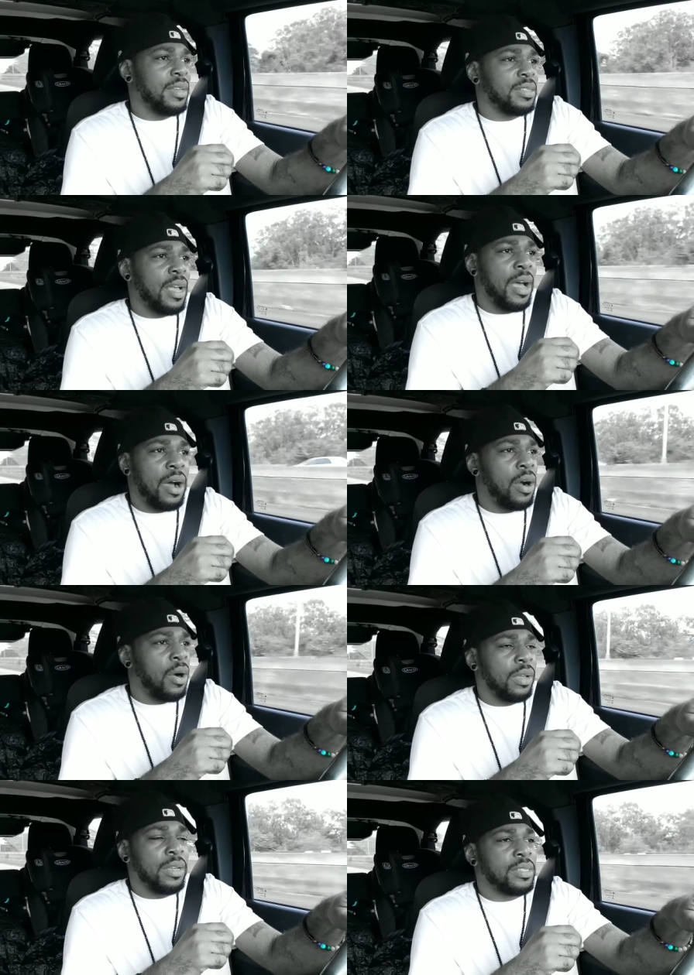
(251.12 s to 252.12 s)
it's not
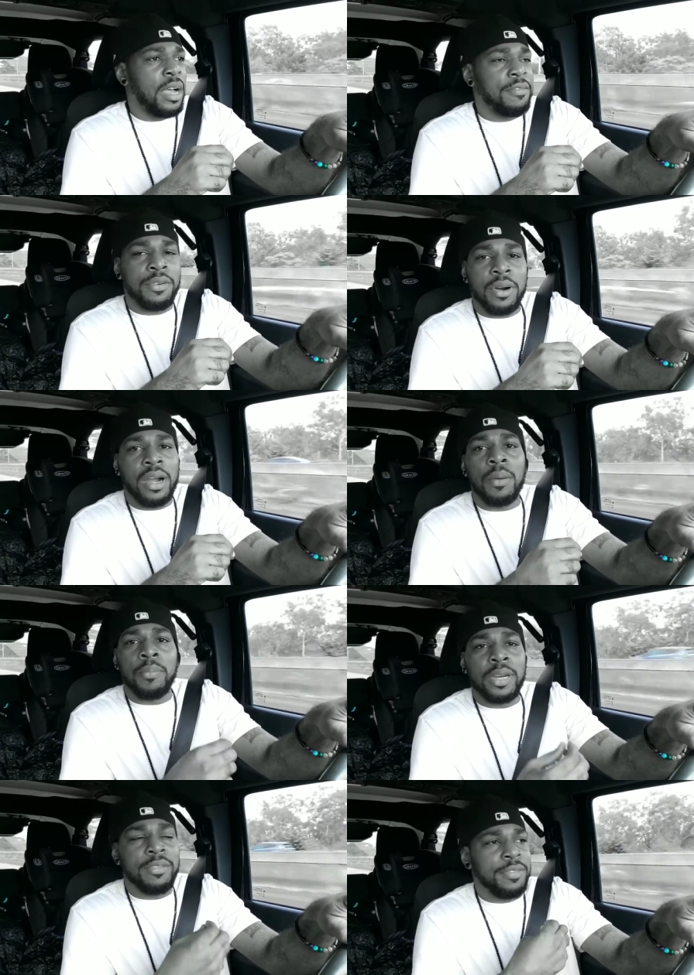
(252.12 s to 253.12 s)
for our
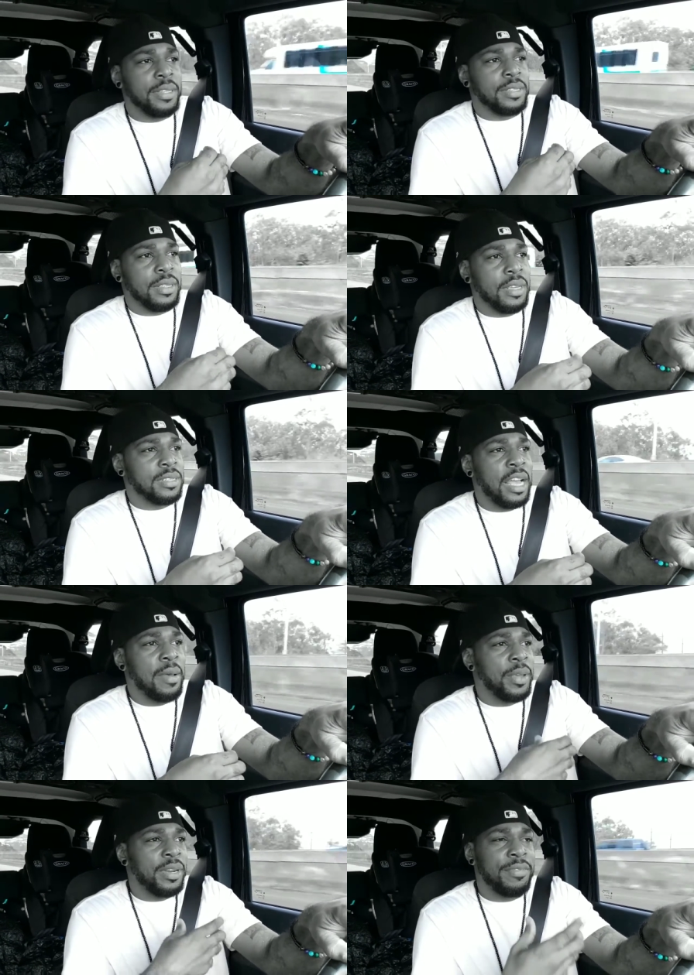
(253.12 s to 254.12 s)
benefit. It's
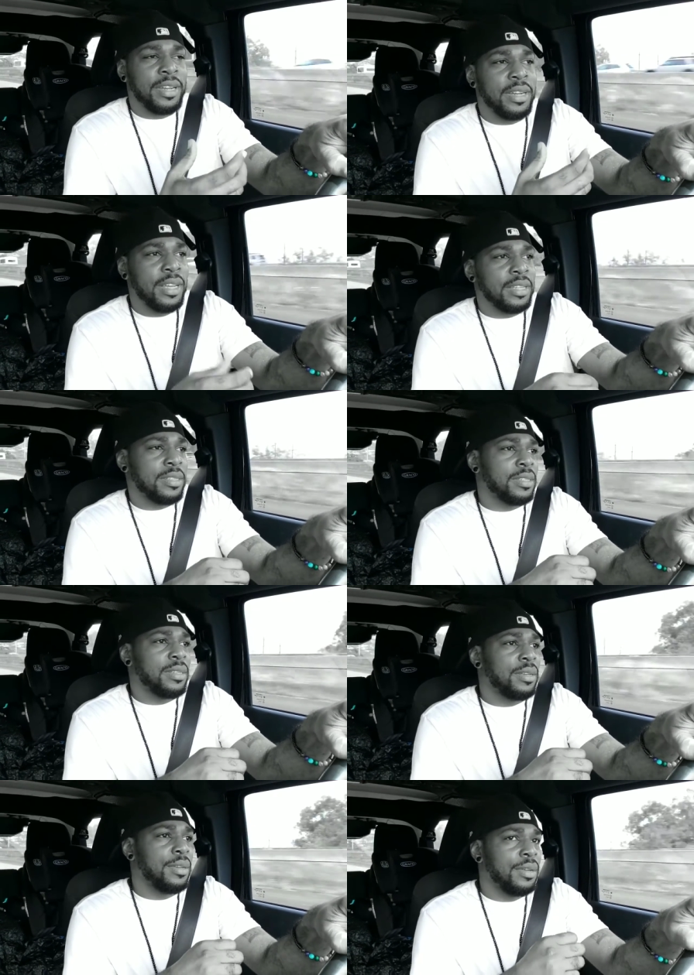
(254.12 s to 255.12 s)
not benefiting us.
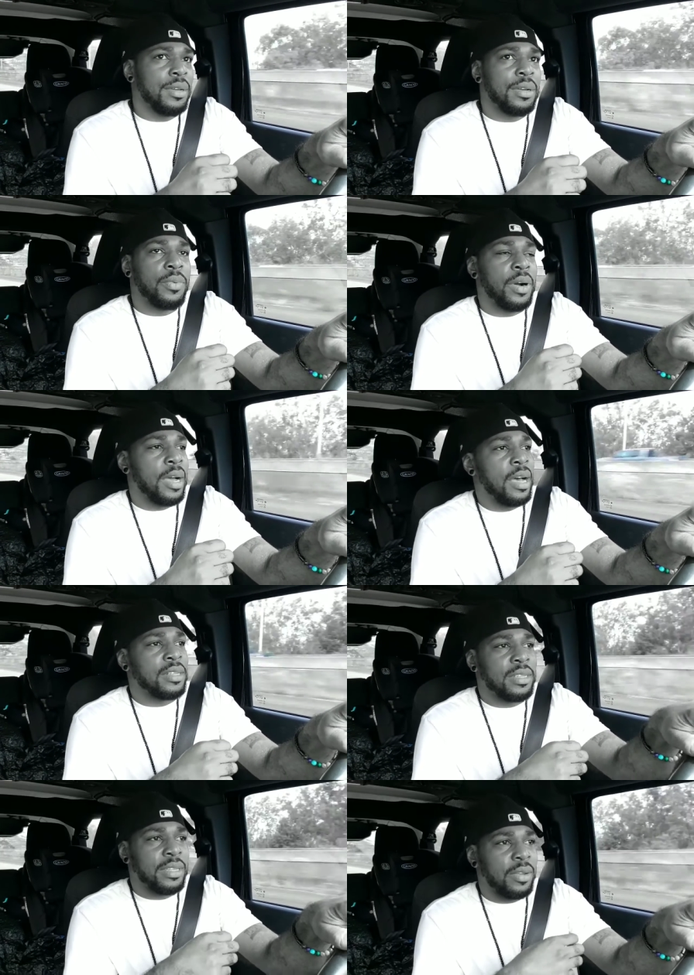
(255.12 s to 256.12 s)
What
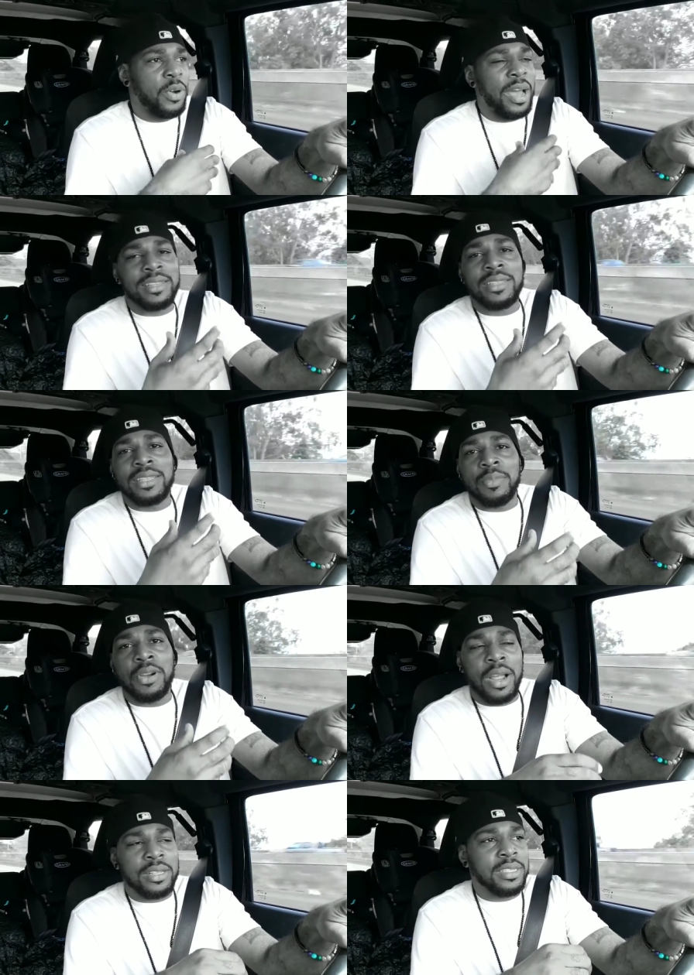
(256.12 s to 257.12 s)
has the
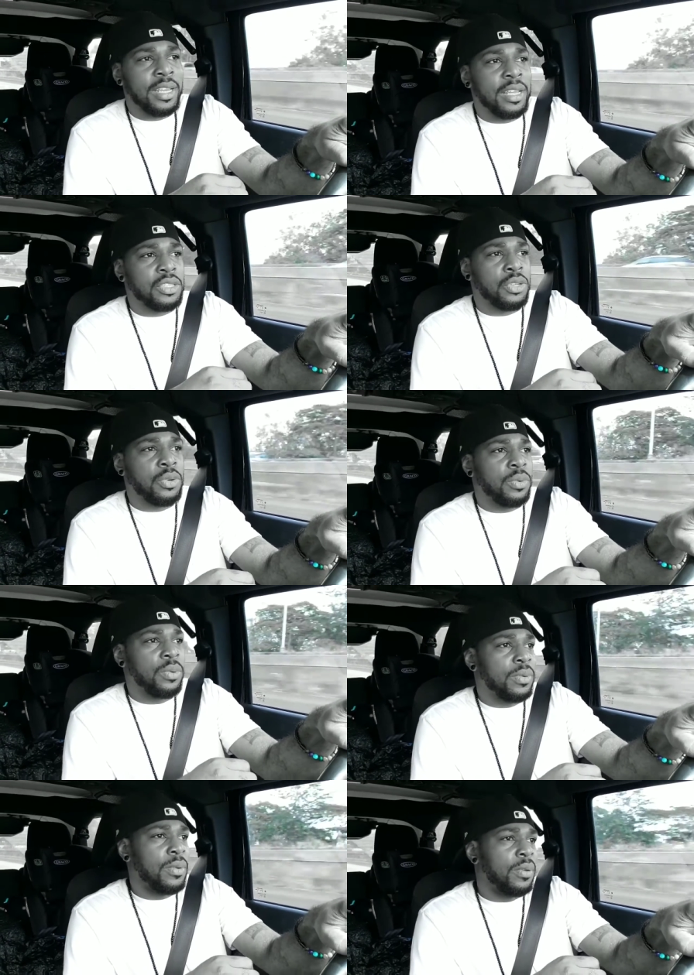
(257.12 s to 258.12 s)
Democrats did
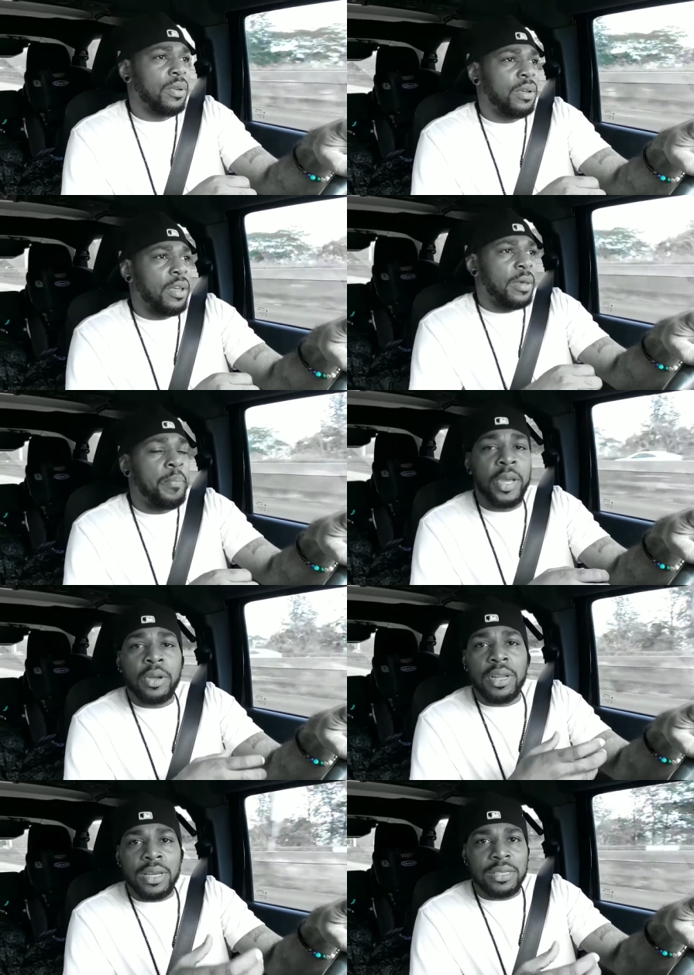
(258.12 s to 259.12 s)
to
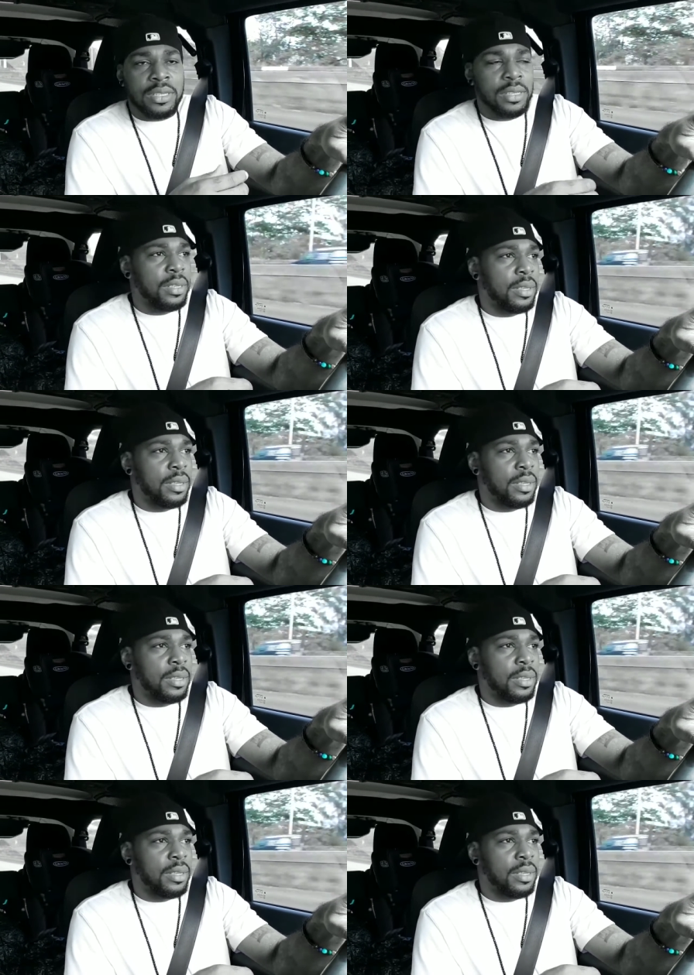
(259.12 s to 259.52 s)
build us?